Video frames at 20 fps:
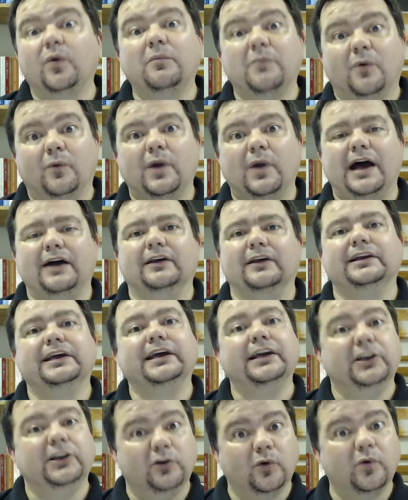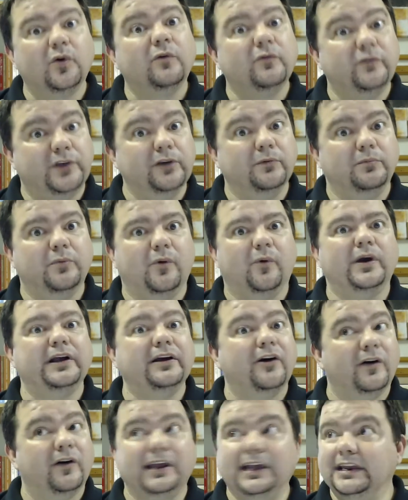morality and your viewpoint
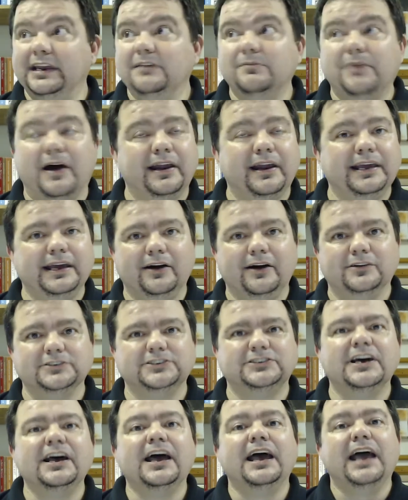on anybody else